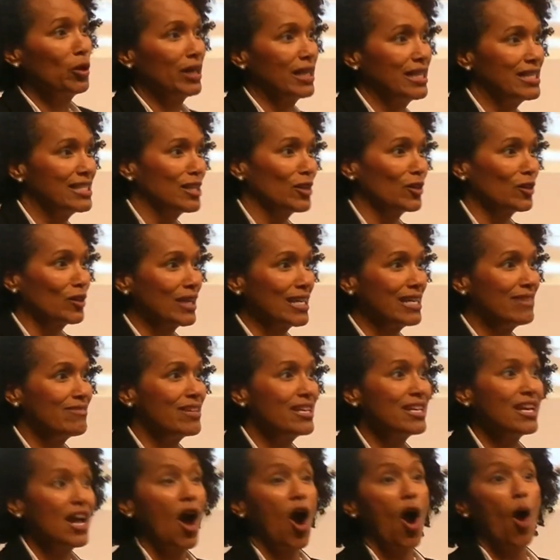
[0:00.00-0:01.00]
consider
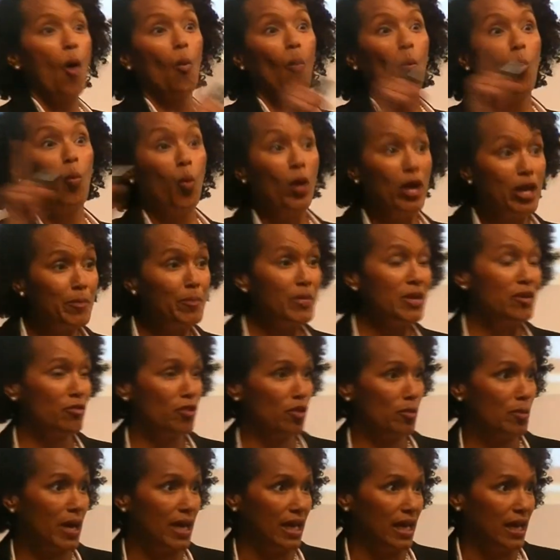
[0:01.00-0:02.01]
leaving, would it be
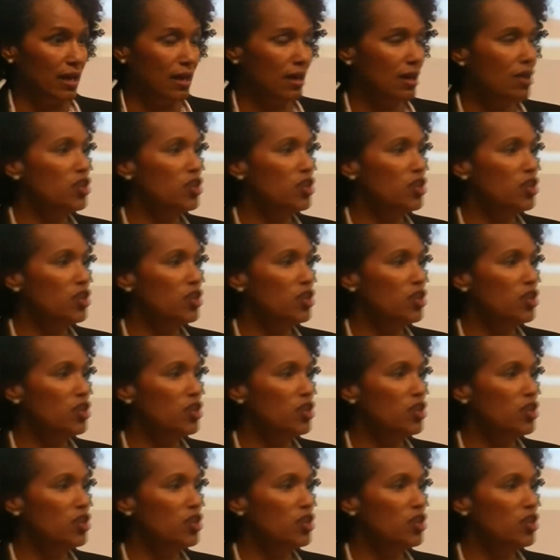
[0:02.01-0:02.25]
for money?